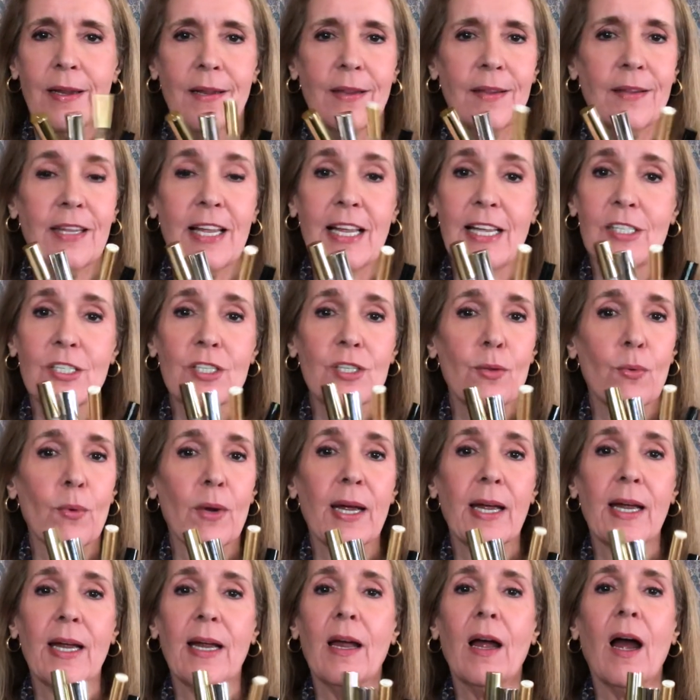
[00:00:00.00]
these
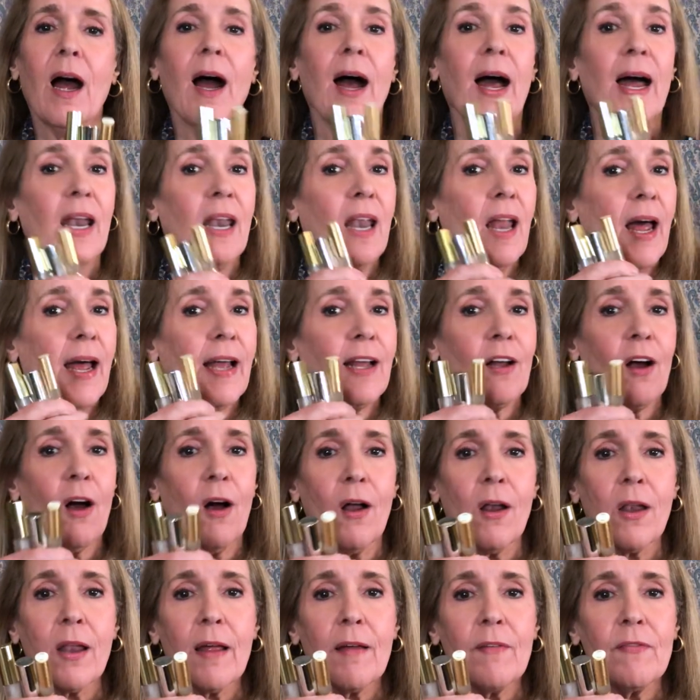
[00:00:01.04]
three, I like
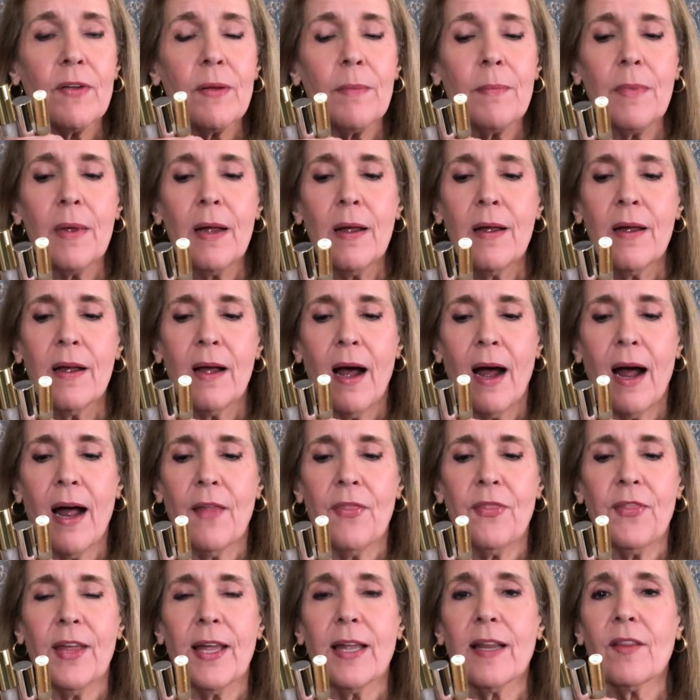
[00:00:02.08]
all of them. I
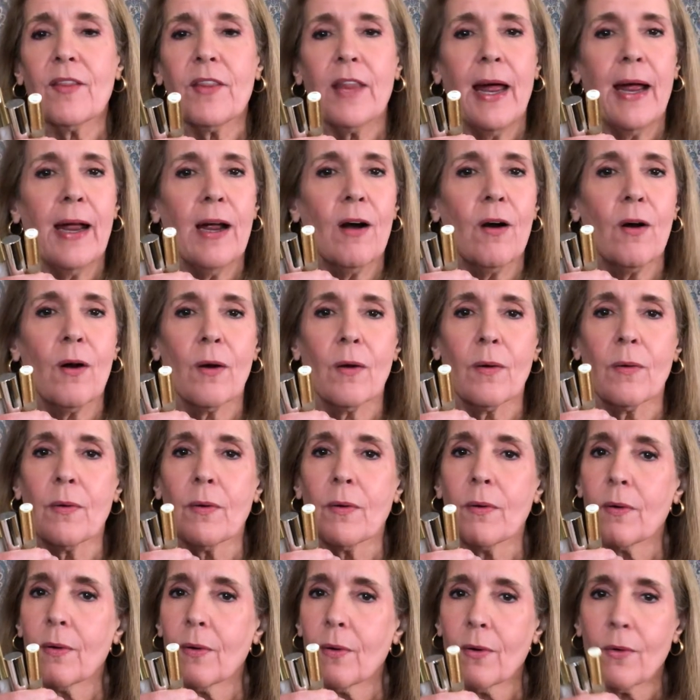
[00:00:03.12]
think they are
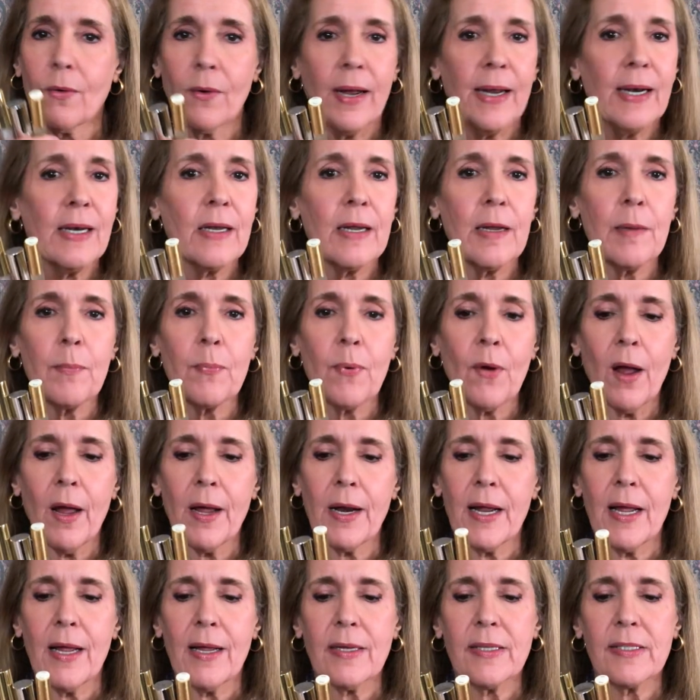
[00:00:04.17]
great lip
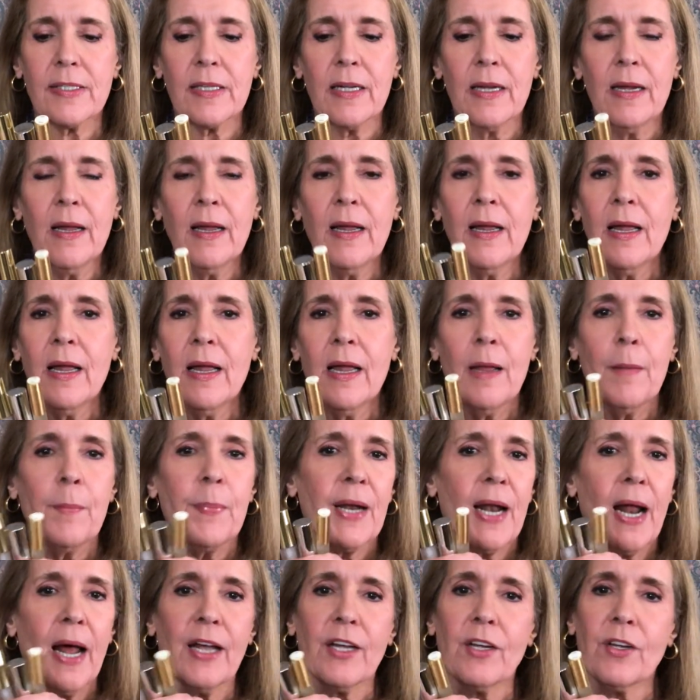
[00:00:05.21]
products, but
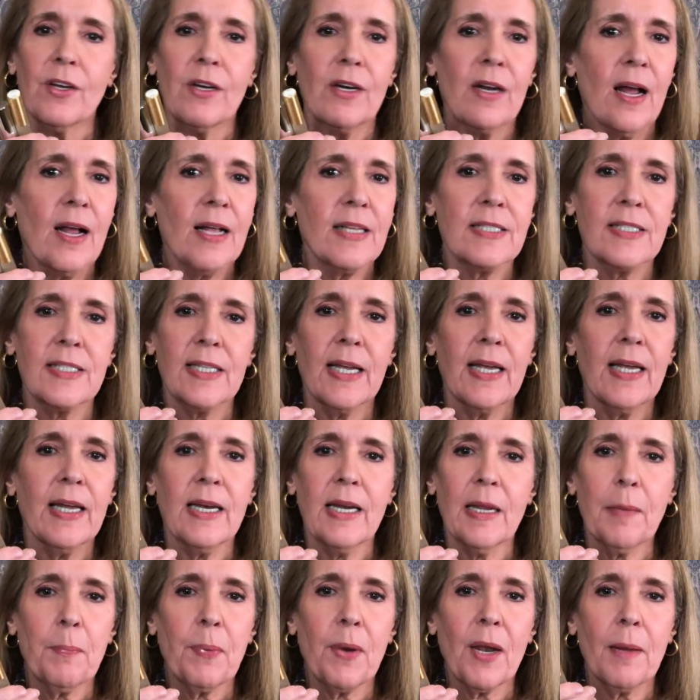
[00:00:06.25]
I could not see any
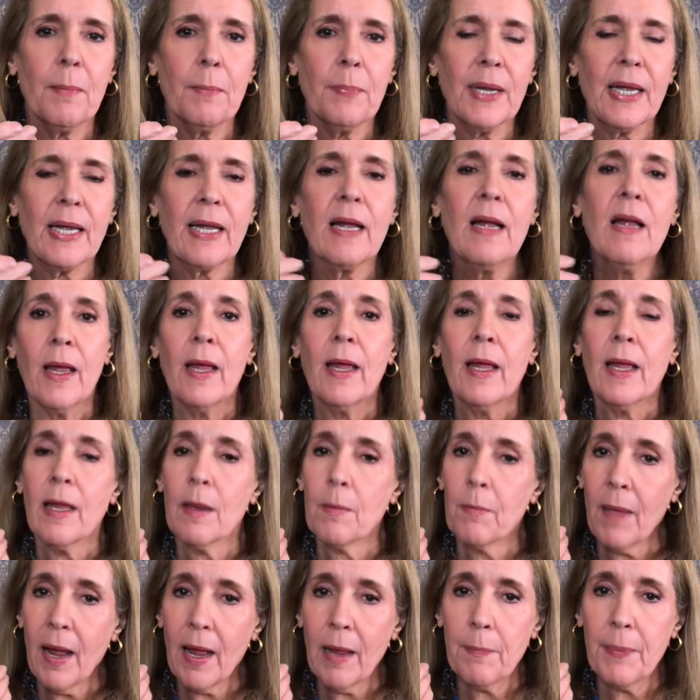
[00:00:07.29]
plumping. In
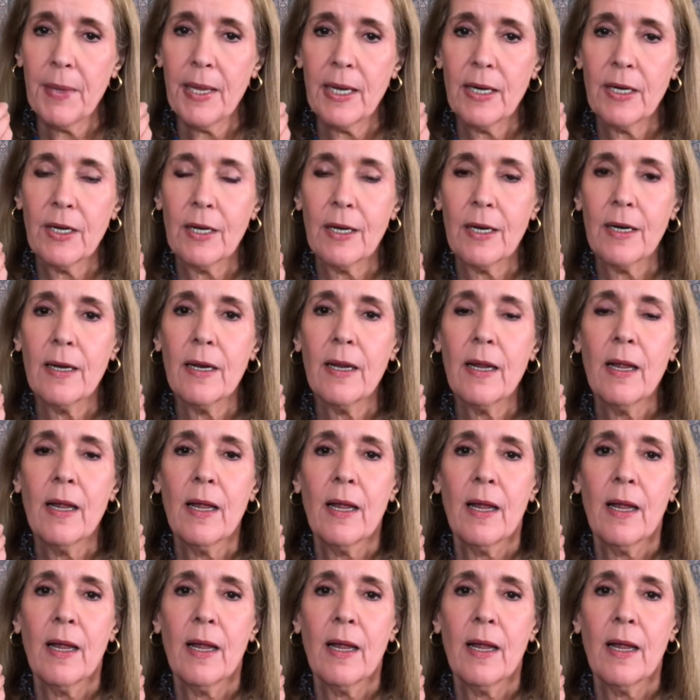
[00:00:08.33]
my opinion,